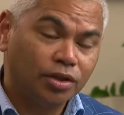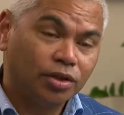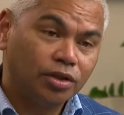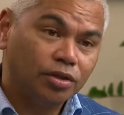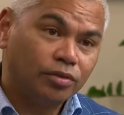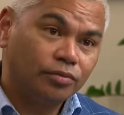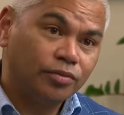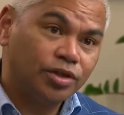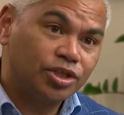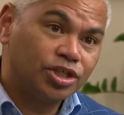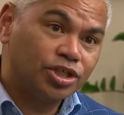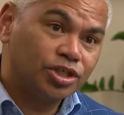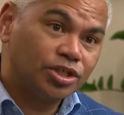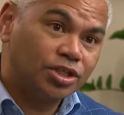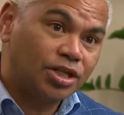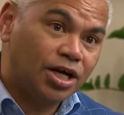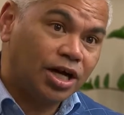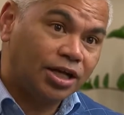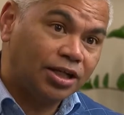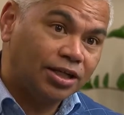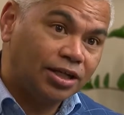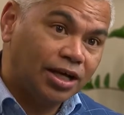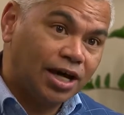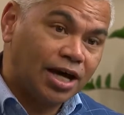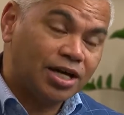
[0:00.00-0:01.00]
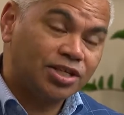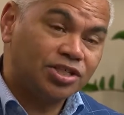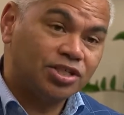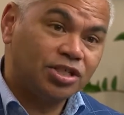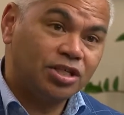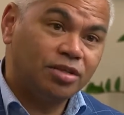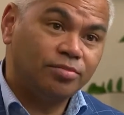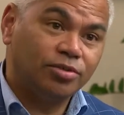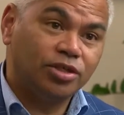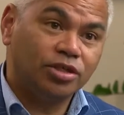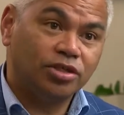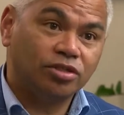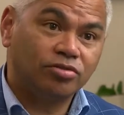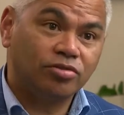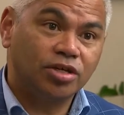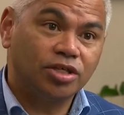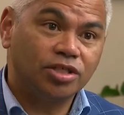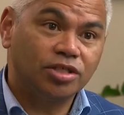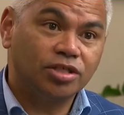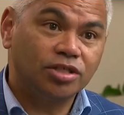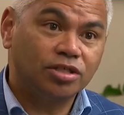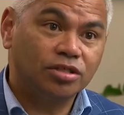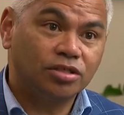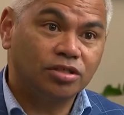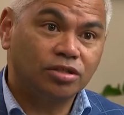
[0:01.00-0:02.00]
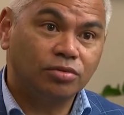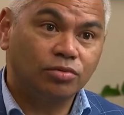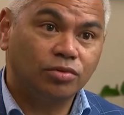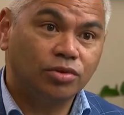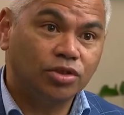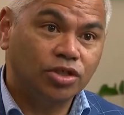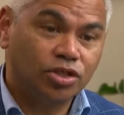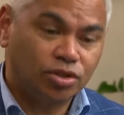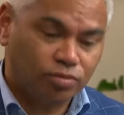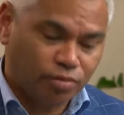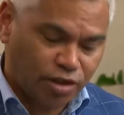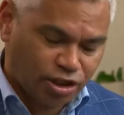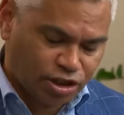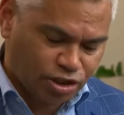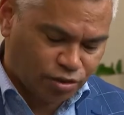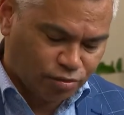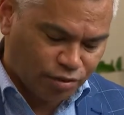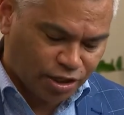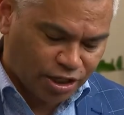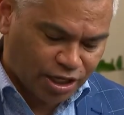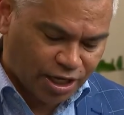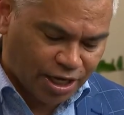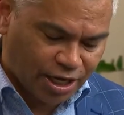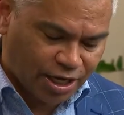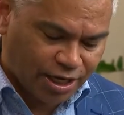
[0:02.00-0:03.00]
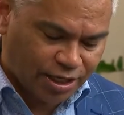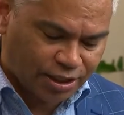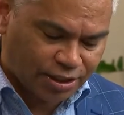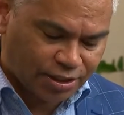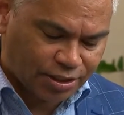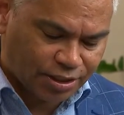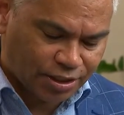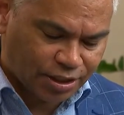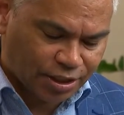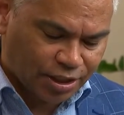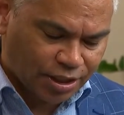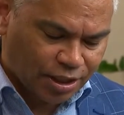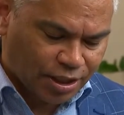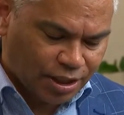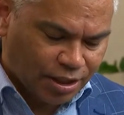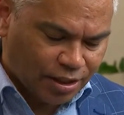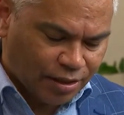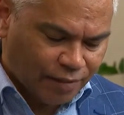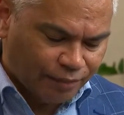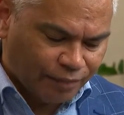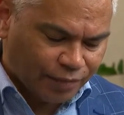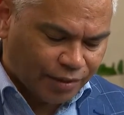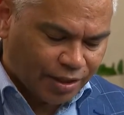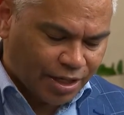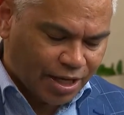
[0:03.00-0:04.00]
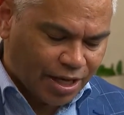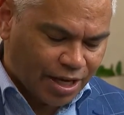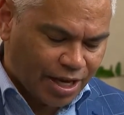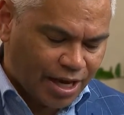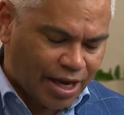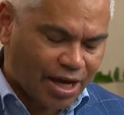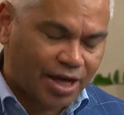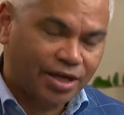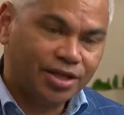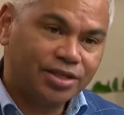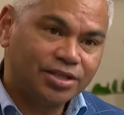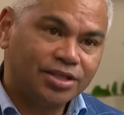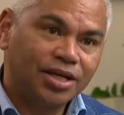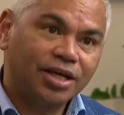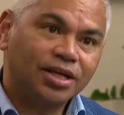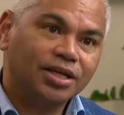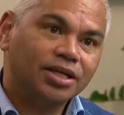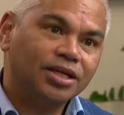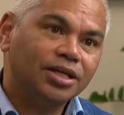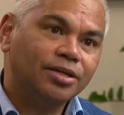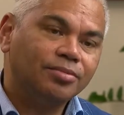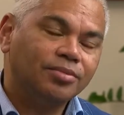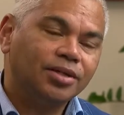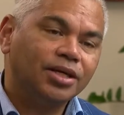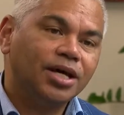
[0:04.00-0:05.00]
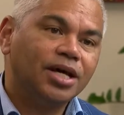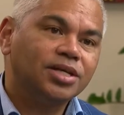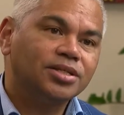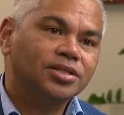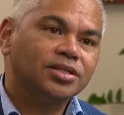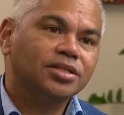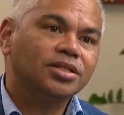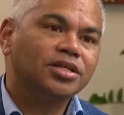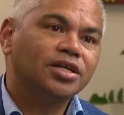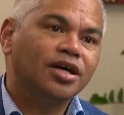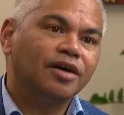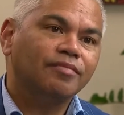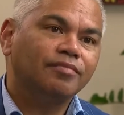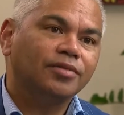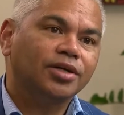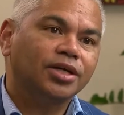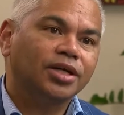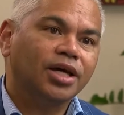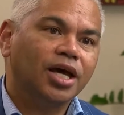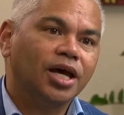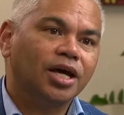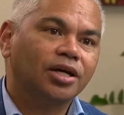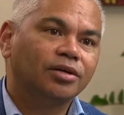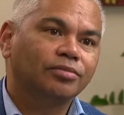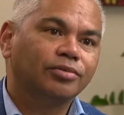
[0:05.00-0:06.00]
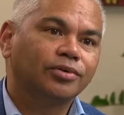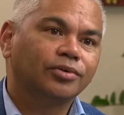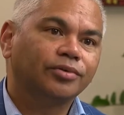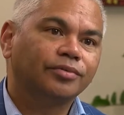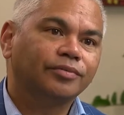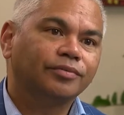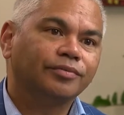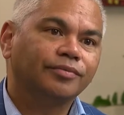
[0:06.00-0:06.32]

which started last year but stretches towards 2028. How does that keep the ACT government accountable?